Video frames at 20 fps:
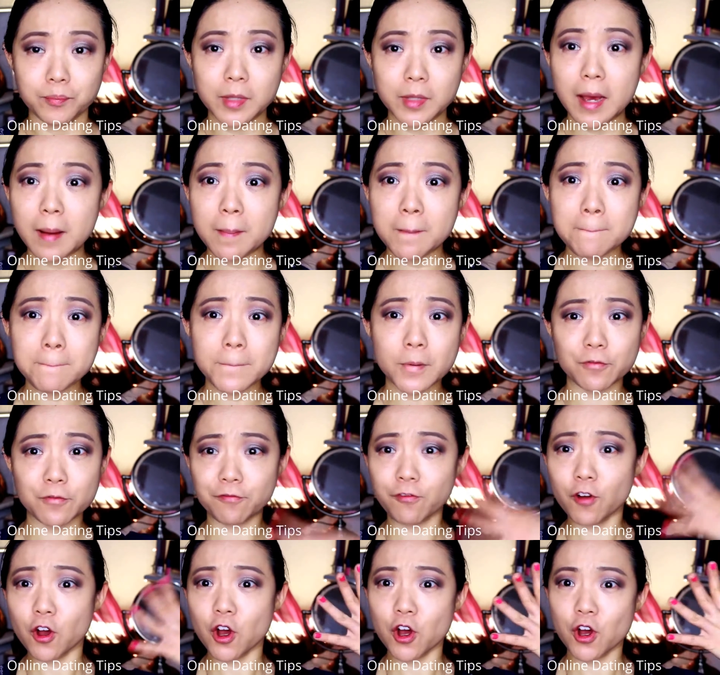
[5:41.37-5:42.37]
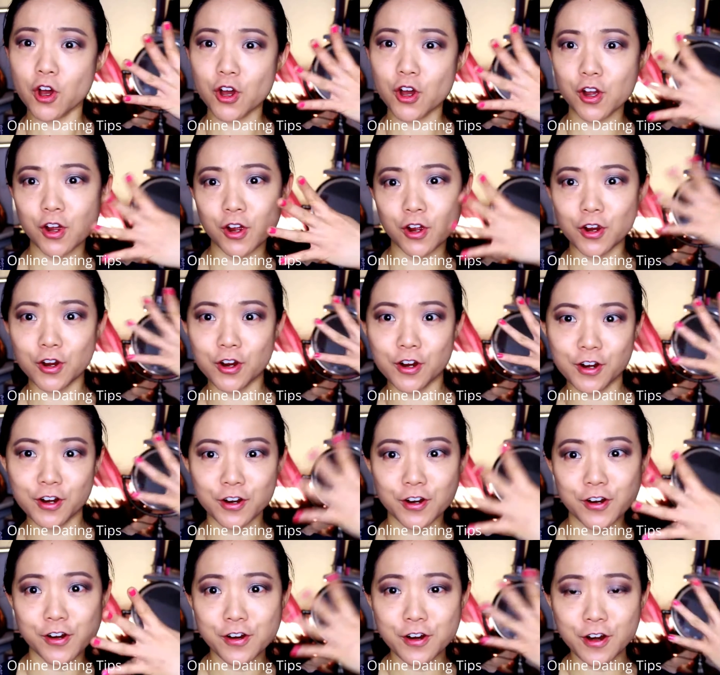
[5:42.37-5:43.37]
Number
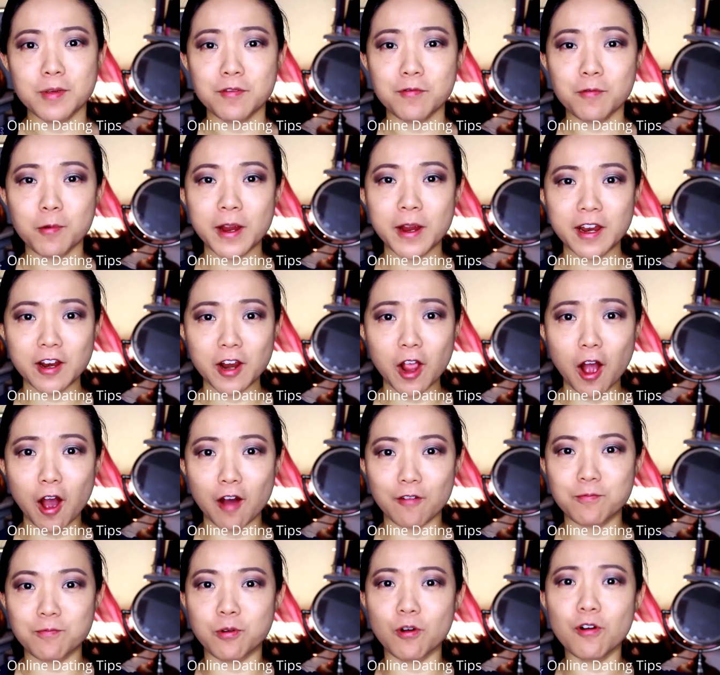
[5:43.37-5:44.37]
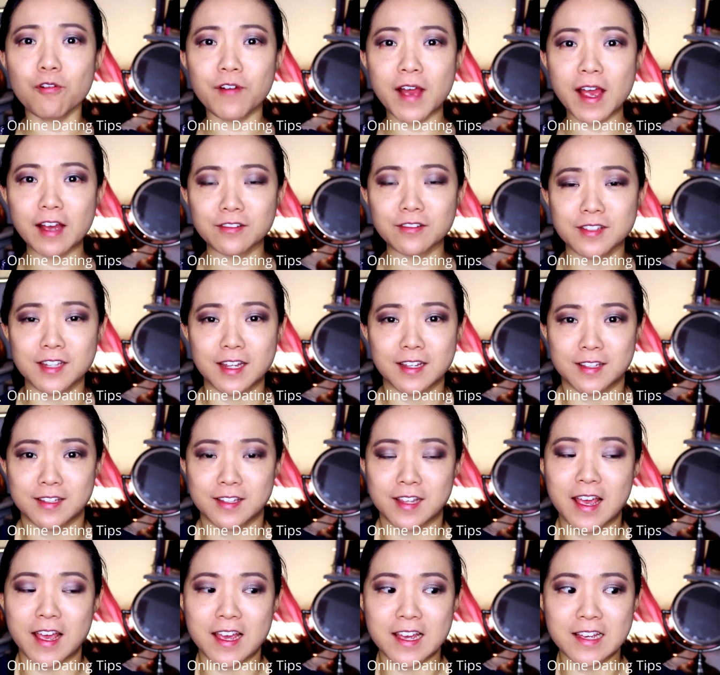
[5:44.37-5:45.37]
4. Beware of profiles that
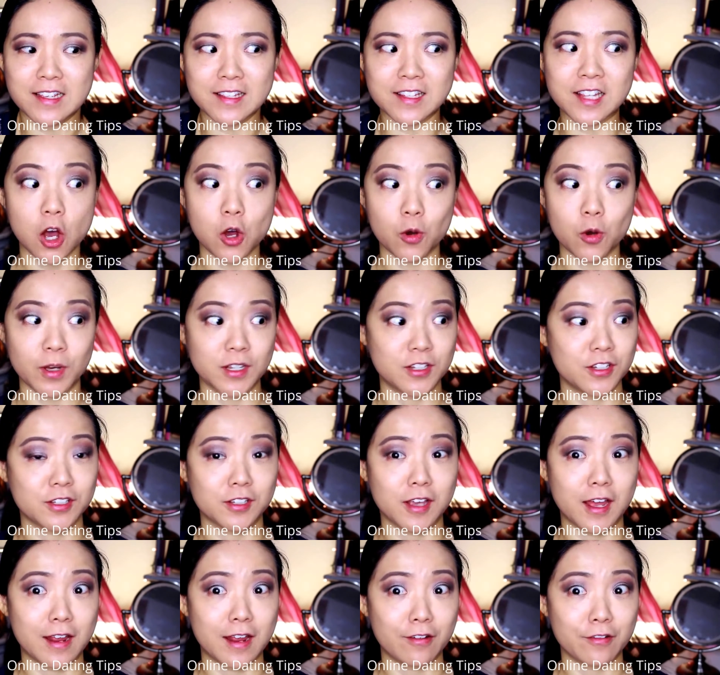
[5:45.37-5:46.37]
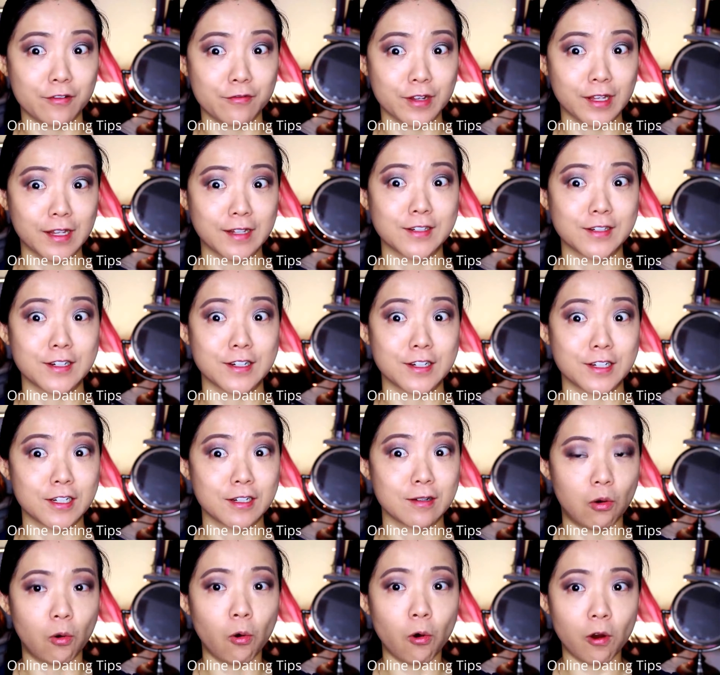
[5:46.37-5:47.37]
says, oh, I just got out of a
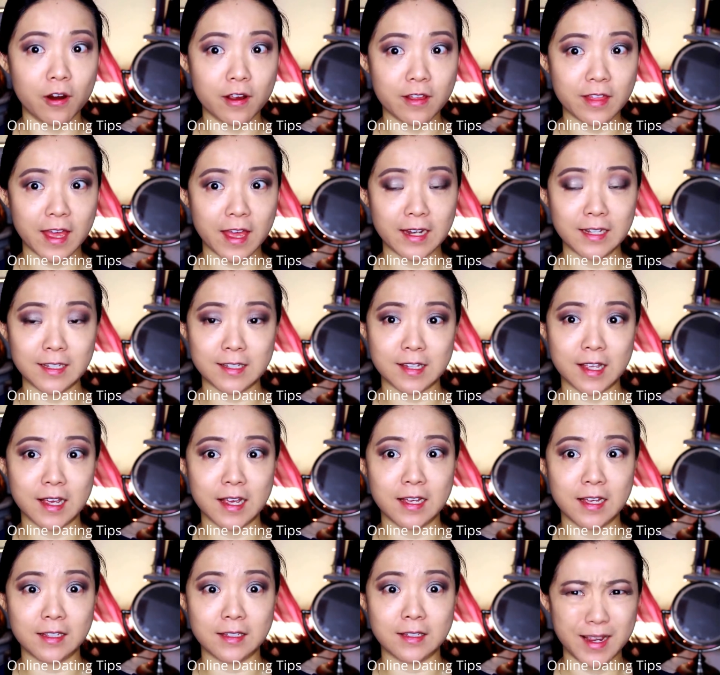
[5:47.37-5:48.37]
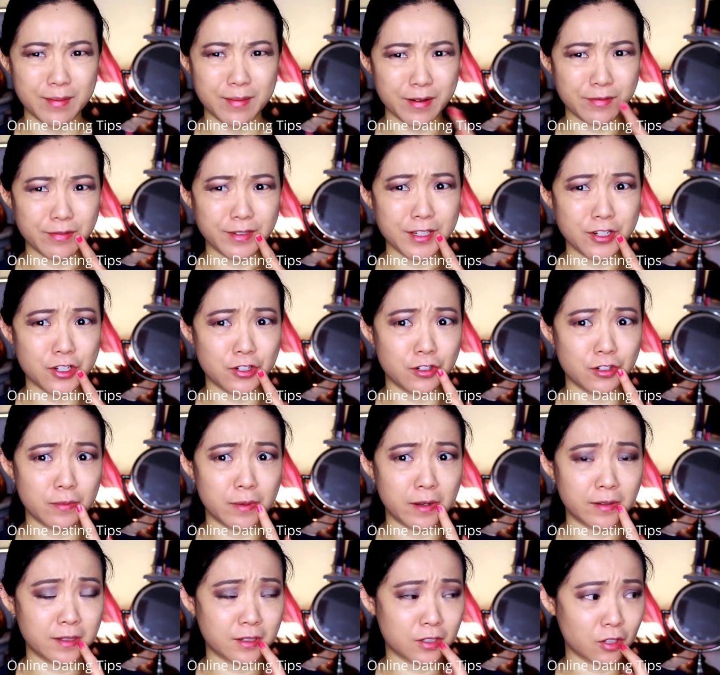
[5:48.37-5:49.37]
relationship. Or that it says, I'm not really sure
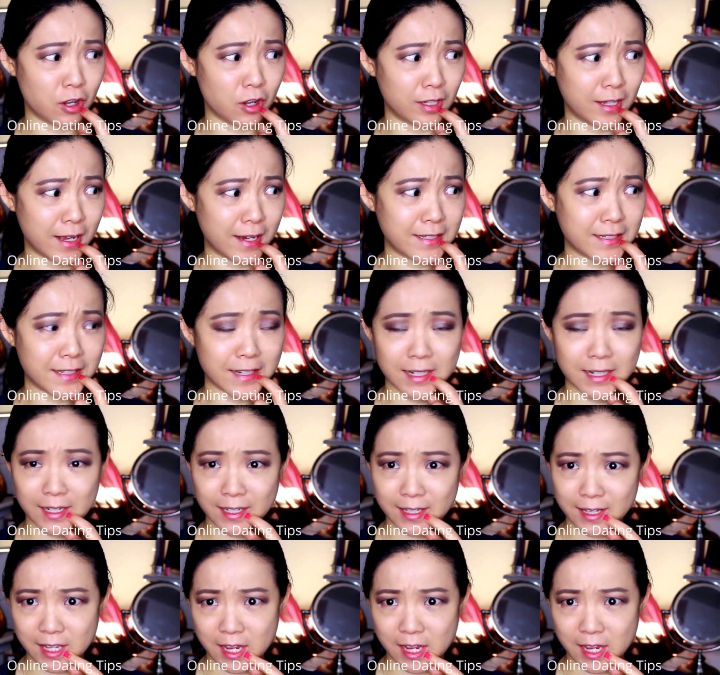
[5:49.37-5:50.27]
about this online dating